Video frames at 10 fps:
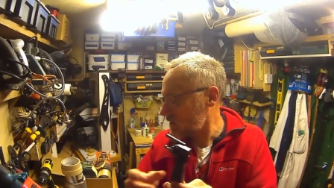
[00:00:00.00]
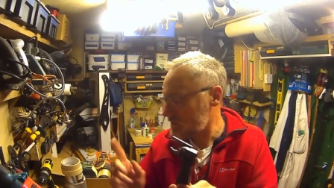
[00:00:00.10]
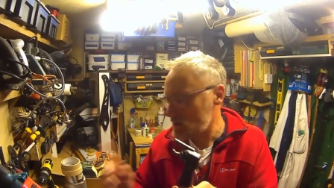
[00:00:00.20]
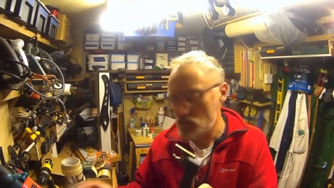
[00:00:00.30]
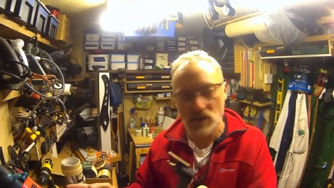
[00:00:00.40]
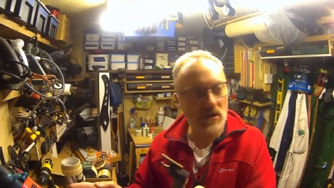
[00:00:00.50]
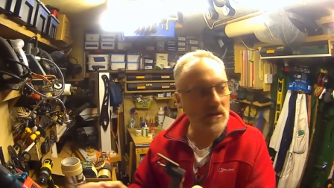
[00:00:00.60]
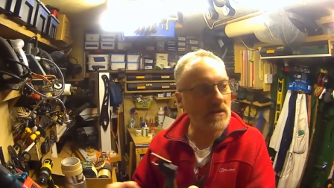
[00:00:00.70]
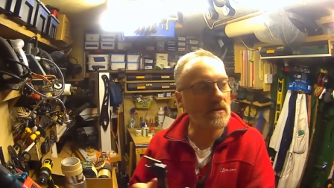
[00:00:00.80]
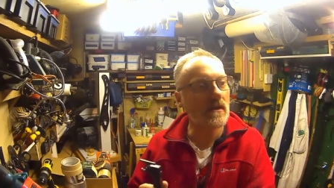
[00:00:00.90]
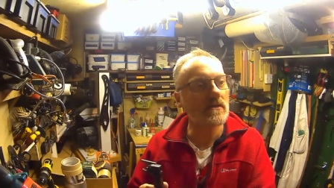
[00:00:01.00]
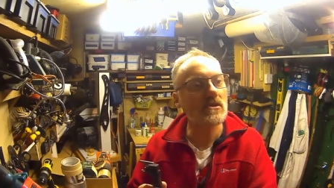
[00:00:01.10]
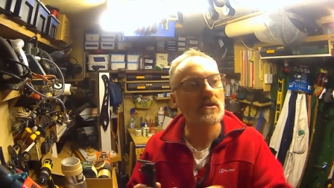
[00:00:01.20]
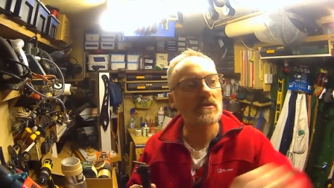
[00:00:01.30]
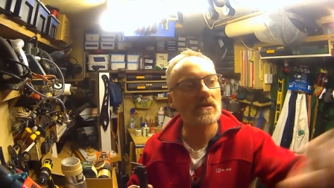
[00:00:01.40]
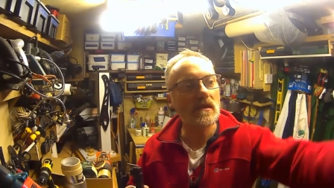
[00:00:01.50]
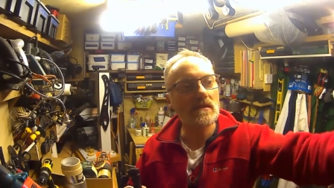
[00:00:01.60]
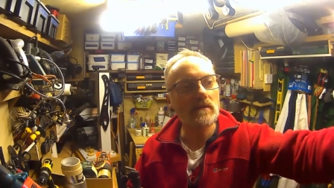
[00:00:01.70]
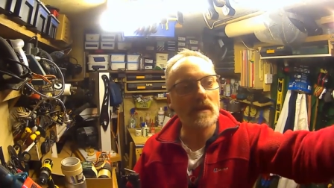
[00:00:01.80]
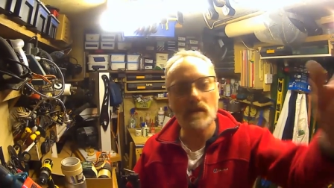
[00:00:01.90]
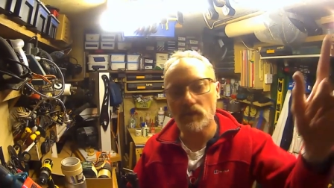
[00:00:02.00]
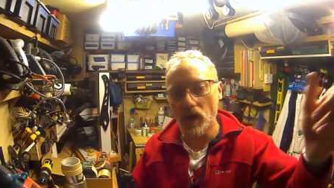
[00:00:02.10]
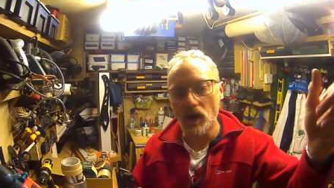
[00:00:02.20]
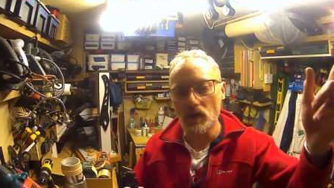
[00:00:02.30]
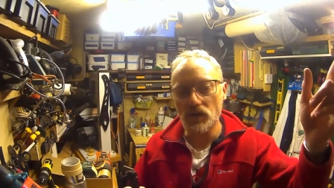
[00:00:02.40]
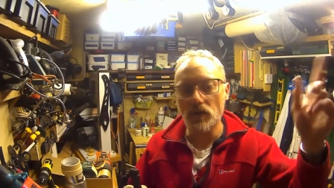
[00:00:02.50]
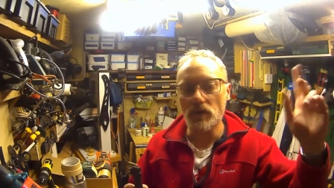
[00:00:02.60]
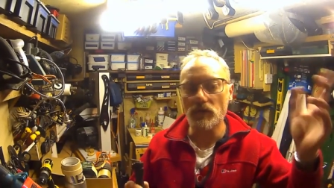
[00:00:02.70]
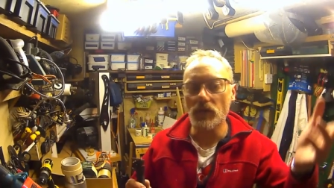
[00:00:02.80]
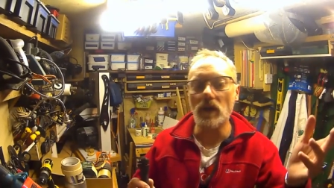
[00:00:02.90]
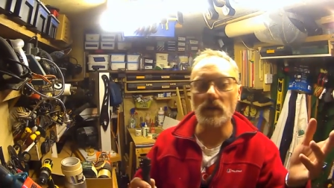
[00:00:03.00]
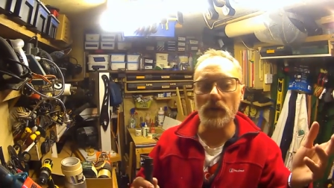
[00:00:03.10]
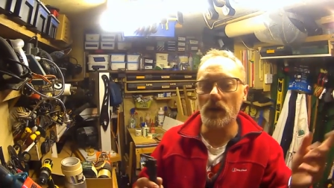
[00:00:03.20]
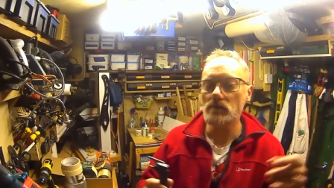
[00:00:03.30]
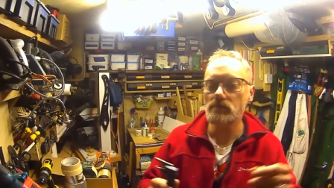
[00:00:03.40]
3 wrenches and 2 sets of needle files for £5.